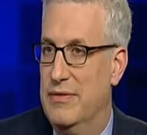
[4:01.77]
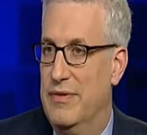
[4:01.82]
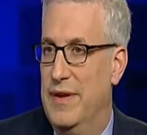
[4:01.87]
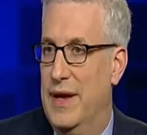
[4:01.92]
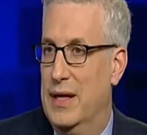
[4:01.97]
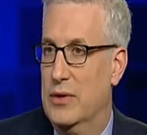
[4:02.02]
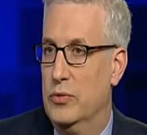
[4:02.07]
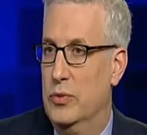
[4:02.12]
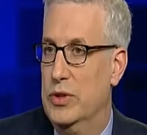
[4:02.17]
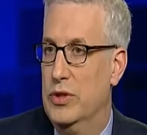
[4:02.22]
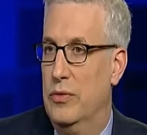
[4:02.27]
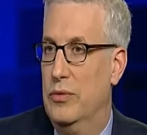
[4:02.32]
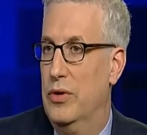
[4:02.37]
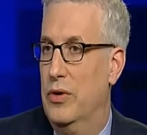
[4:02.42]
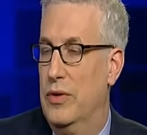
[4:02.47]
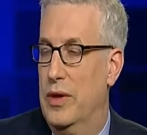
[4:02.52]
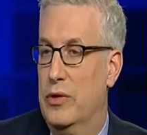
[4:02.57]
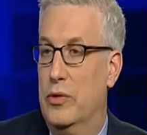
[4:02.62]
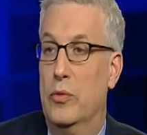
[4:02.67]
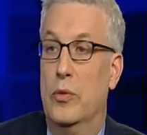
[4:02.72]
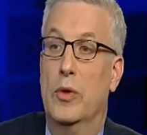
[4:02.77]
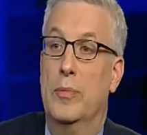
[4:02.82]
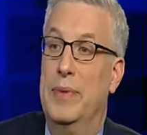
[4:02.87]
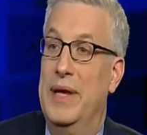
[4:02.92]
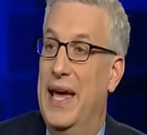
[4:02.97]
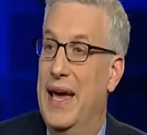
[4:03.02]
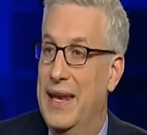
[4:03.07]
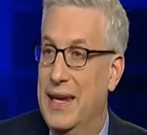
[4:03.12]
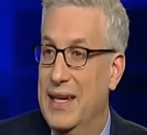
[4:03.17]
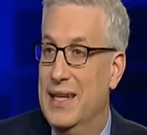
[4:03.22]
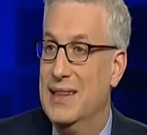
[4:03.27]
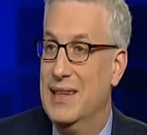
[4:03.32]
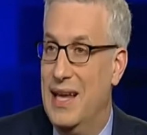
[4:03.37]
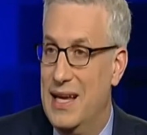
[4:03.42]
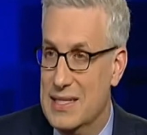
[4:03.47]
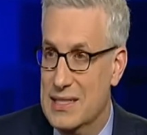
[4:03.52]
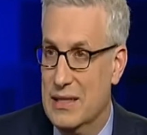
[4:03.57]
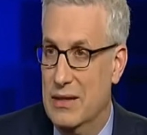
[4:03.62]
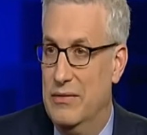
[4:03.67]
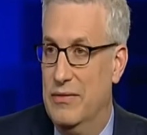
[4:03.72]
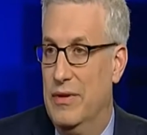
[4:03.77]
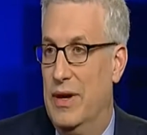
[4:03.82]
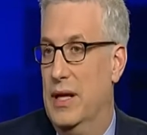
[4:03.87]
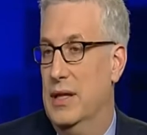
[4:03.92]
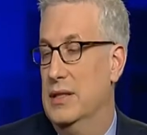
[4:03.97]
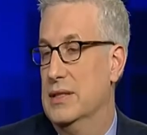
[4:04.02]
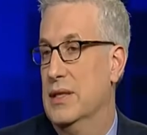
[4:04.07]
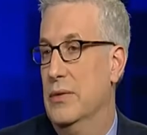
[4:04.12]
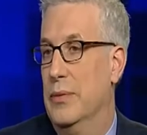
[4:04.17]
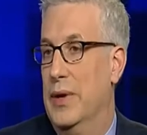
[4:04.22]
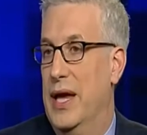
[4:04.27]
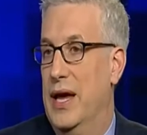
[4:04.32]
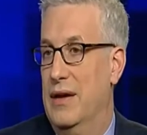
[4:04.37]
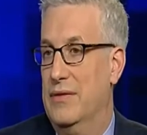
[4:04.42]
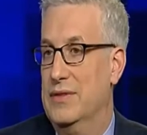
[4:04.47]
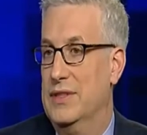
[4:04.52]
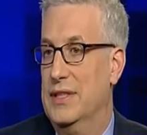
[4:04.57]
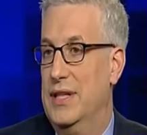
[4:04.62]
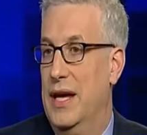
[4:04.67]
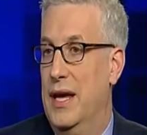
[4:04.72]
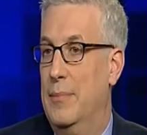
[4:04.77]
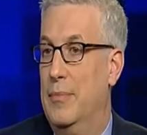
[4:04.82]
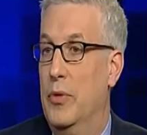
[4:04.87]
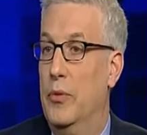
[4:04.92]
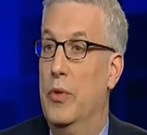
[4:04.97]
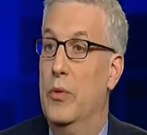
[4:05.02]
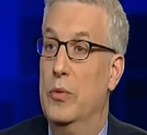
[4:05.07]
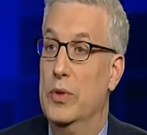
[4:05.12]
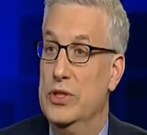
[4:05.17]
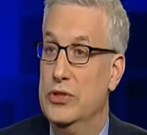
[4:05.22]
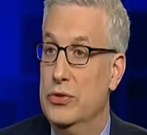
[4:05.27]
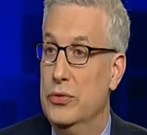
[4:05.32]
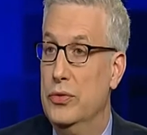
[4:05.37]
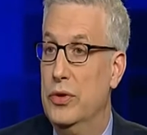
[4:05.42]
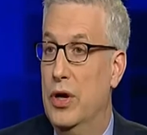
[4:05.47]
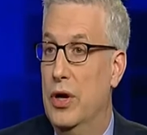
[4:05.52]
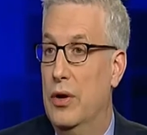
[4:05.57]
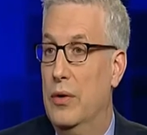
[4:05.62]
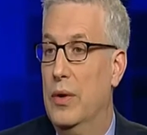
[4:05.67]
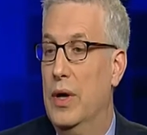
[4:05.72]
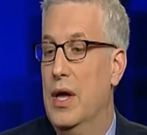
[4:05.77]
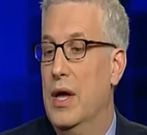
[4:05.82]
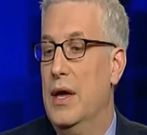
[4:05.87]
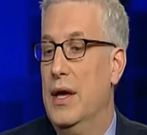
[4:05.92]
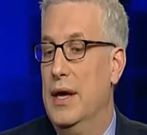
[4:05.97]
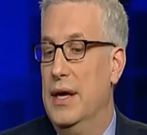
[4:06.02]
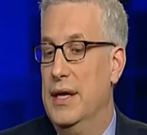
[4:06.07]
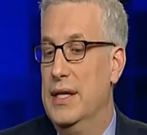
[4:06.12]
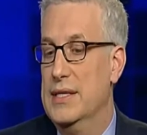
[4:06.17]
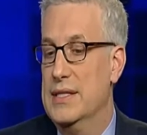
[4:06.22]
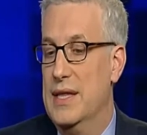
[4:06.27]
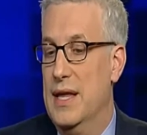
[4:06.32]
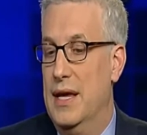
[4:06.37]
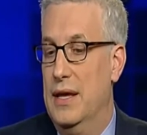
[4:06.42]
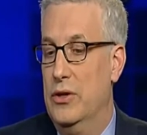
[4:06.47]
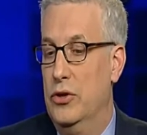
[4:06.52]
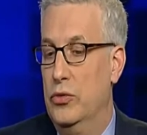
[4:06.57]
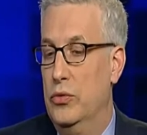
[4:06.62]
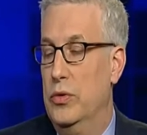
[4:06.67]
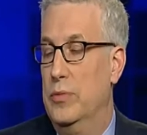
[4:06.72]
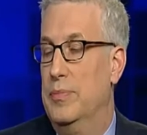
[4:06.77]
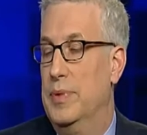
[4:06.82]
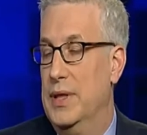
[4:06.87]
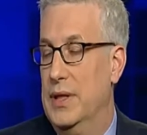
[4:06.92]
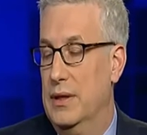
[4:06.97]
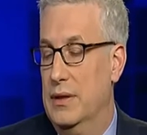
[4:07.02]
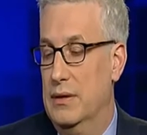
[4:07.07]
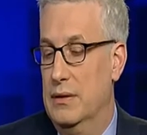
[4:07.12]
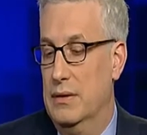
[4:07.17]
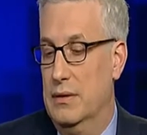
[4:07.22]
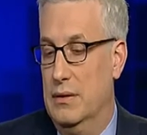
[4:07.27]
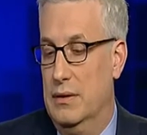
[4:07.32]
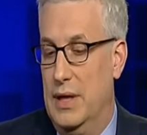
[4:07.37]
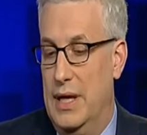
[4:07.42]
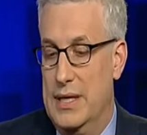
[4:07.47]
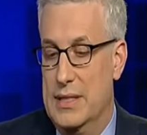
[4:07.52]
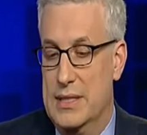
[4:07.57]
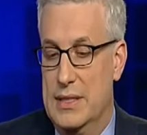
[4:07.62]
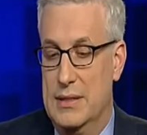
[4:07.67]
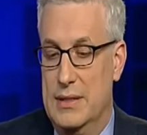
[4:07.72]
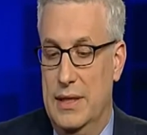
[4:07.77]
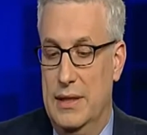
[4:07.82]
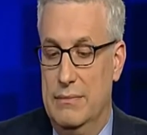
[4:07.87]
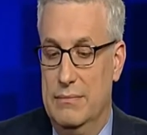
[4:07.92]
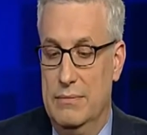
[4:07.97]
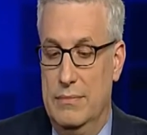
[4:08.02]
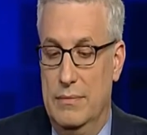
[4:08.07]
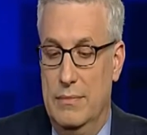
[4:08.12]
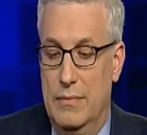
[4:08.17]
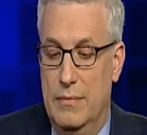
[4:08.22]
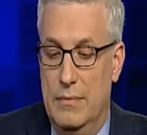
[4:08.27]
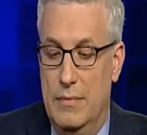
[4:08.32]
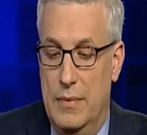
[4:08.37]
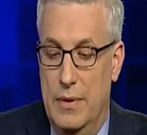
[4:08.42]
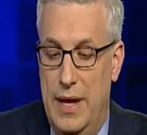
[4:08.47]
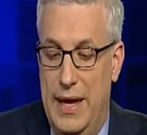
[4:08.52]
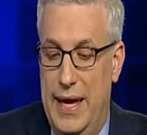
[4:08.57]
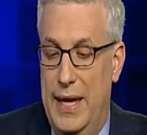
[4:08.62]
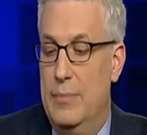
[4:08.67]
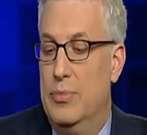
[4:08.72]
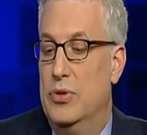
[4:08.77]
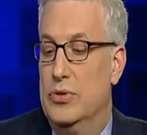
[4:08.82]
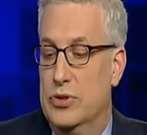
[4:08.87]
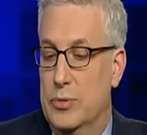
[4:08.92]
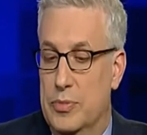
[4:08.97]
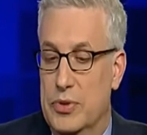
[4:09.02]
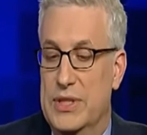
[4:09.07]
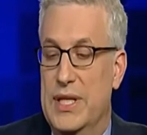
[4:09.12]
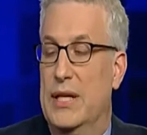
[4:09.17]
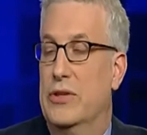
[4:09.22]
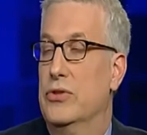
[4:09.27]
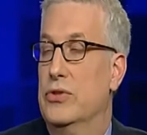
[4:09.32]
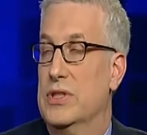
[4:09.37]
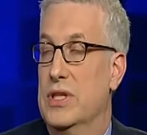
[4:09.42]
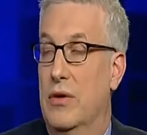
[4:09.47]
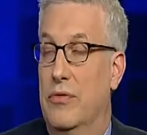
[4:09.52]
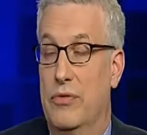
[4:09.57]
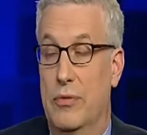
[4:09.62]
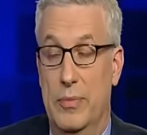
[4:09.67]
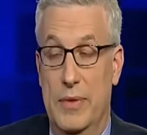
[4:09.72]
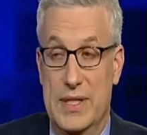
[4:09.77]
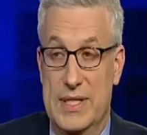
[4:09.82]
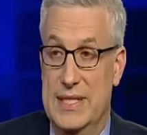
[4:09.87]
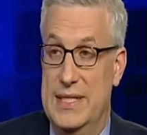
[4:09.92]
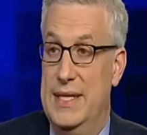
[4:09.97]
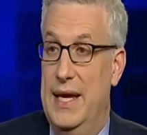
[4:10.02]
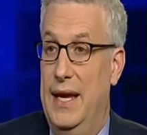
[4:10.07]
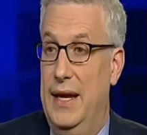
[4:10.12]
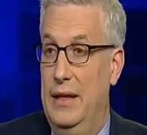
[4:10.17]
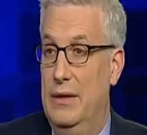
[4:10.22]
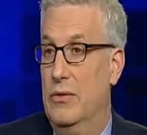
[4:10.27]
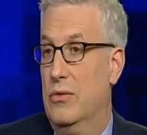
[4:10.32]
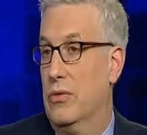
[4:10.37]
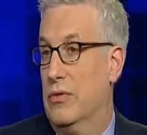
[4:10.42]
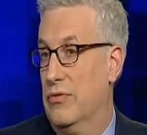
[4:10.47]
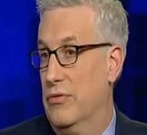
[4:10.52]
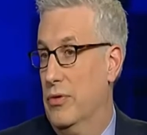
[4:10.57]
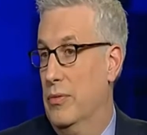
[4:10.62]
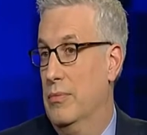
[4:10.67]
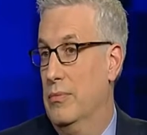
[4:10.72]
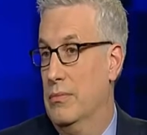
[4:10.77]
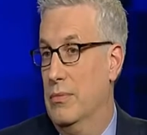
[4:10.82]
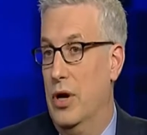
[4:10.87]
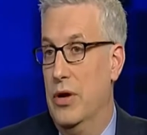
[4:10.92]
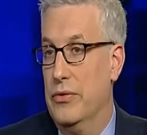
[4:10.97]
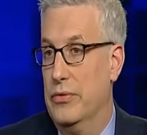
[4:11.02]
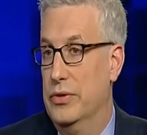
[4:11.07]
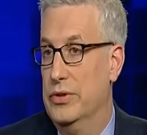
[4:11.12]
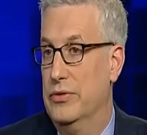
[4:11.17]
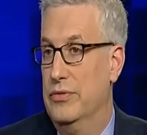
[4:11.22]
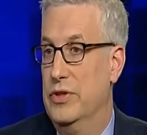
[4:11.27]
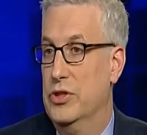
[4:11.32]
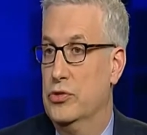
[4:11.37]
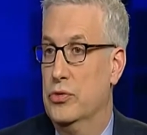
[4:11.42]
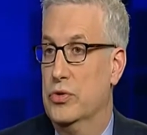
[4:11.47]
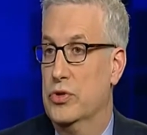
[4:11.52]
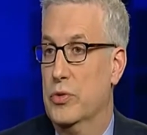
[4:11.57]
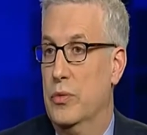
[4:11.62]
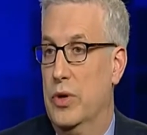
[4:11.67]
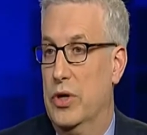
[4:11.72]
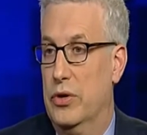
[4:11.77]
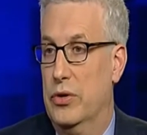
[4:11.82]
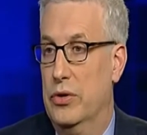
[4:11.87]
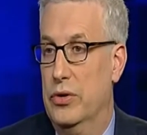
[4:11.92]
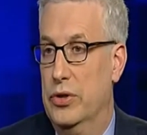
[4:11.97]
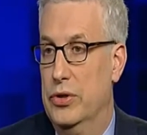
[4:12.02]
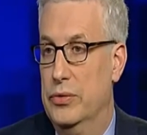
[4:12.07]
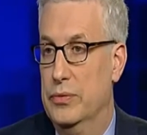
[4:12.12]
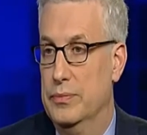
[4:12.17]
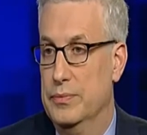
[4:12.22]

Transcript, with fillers: In fact, we don't know that there would be any less gun violence than we have today. But what we do know is that you would be less able to protect yourself from the state or from other individuals who want to hurt you.